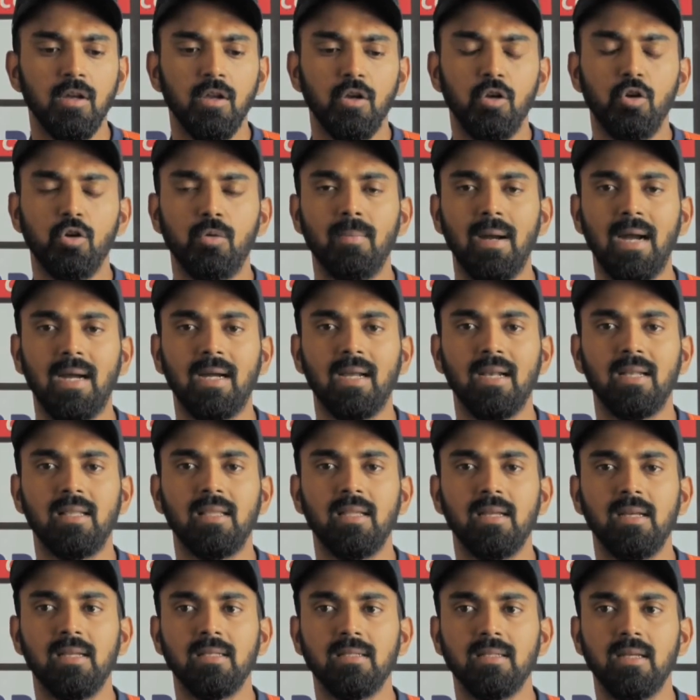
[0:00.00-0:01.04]
look back at
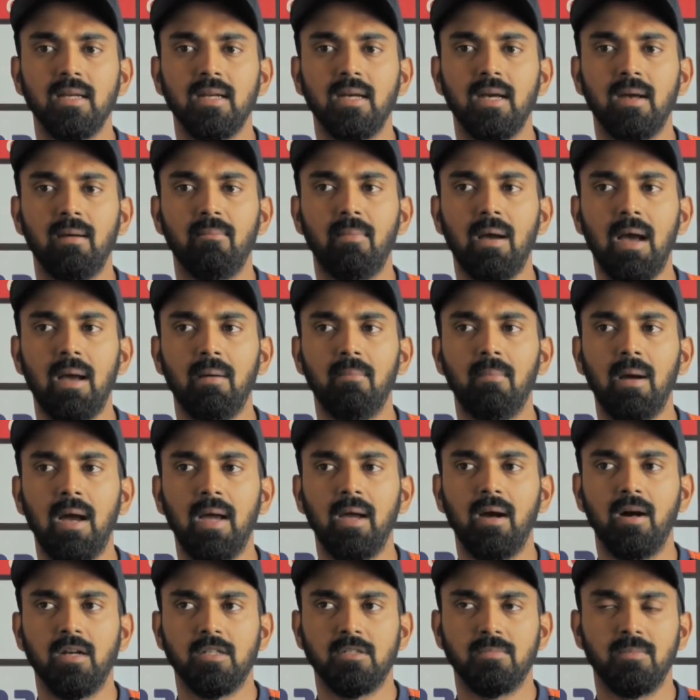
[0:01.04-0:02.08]
things, I
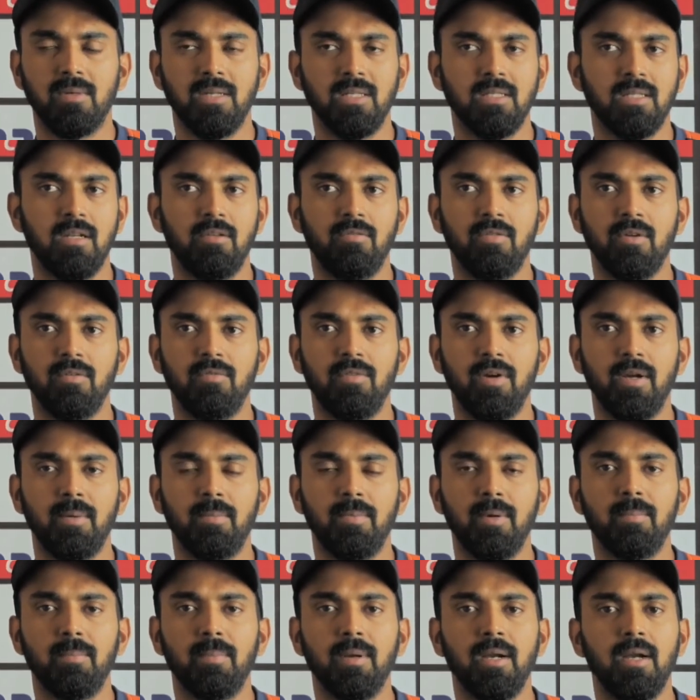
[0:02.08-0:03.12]
asked myself if I'd
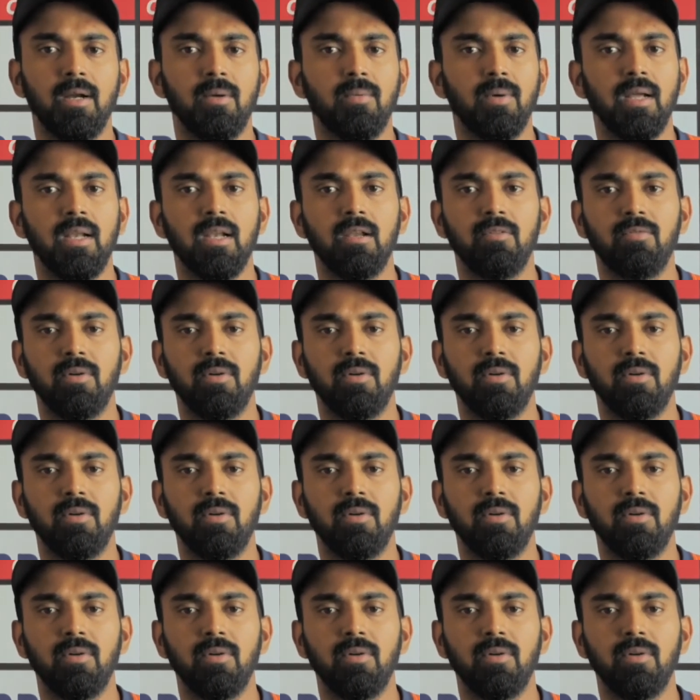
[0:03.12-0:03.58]
prepared well,